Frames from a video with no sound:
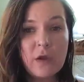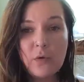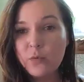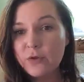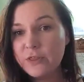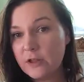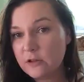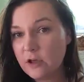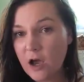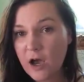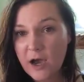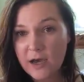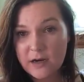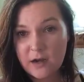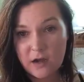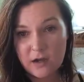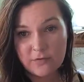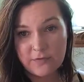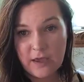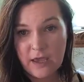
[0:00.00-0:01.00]
with a lot
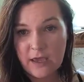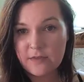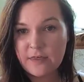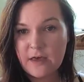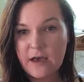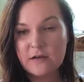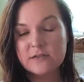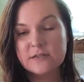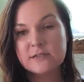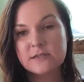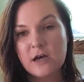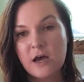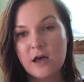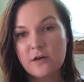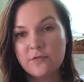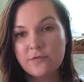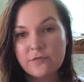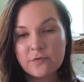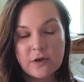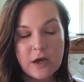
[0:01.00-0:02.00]
of eighth house
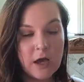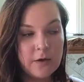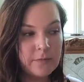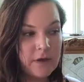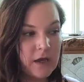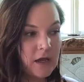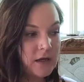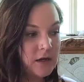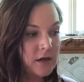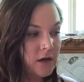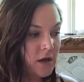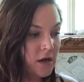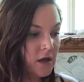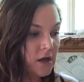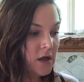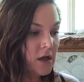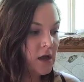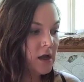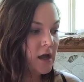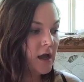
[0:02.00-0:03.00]
stuff come in
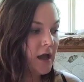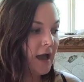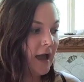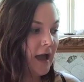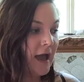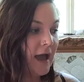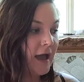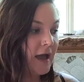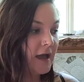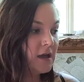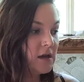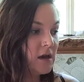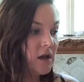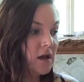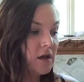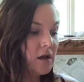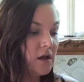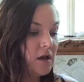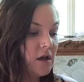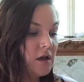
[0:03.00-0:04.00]
and
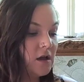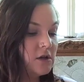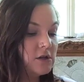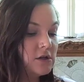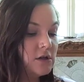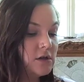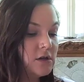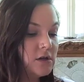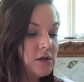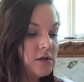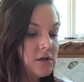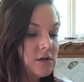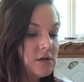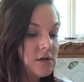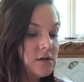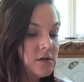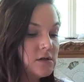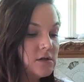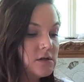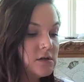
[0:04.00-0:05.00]

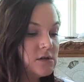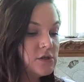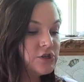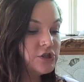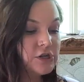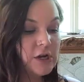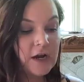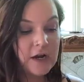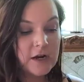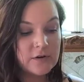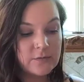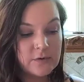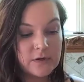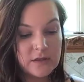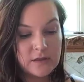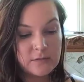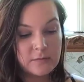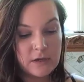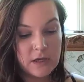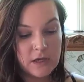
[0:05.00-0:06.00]
shared
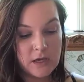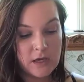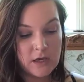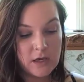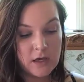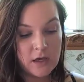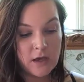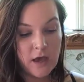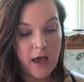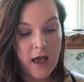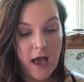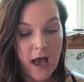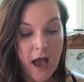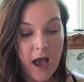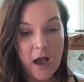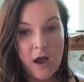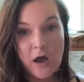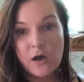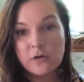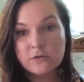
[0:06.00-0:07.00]
with me
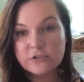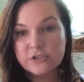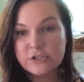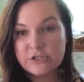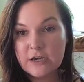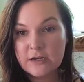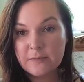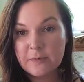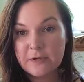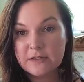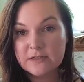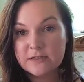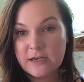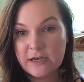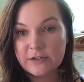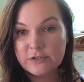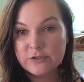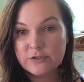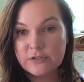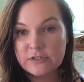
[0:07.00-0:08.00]
how she had been
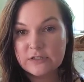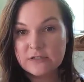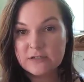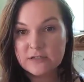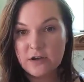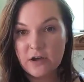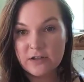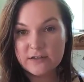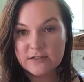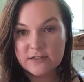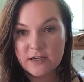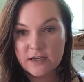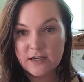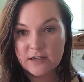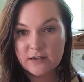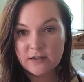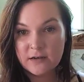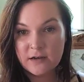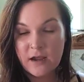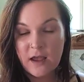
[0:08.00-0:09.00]
sexually
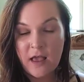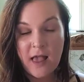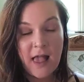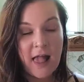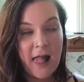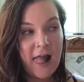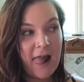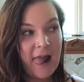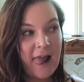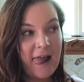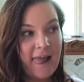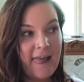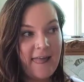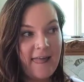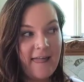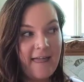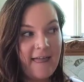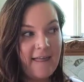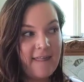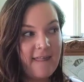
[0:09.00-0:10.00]
assaulted
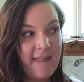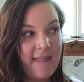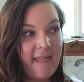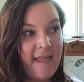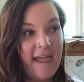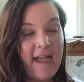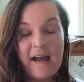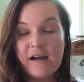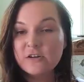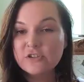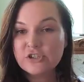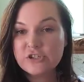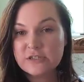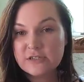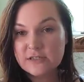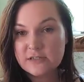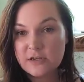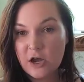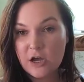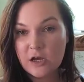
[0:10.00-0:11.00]
and how
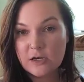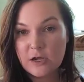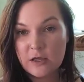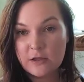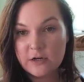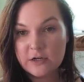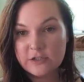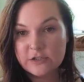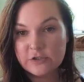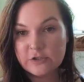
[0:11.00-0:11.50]
she saw another